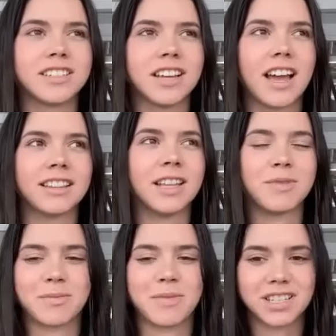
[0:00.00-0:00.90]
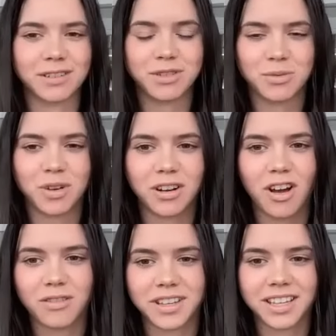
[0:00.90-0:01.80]
I limited myself to 1
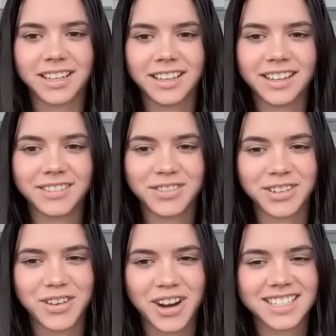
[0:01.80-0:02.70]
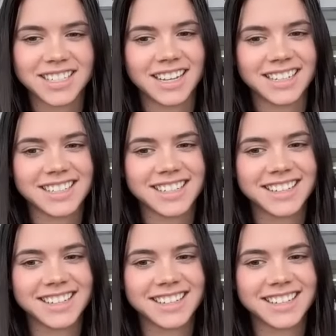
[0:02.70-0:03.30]
coffee for race days.